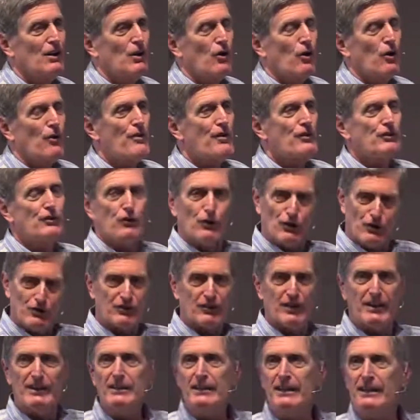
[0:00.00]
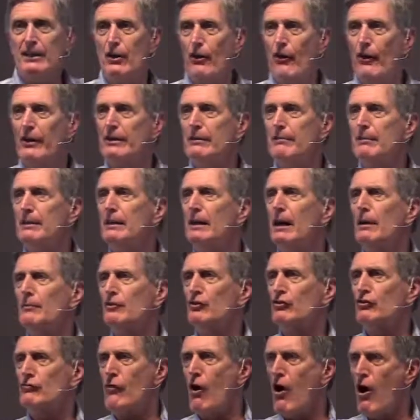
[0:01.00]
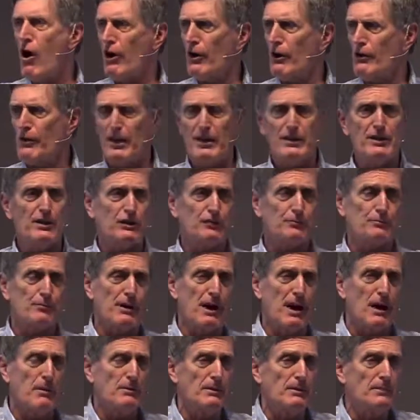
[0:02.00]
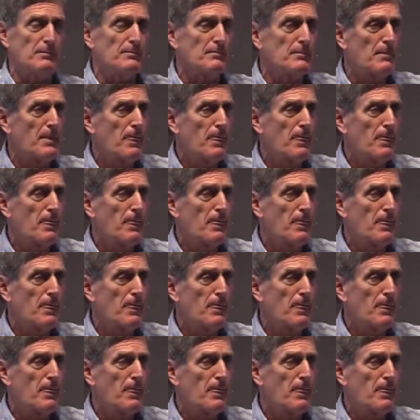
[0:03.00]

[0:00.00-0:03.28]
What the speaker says: or that you're suddenly going to become stronger than this problem.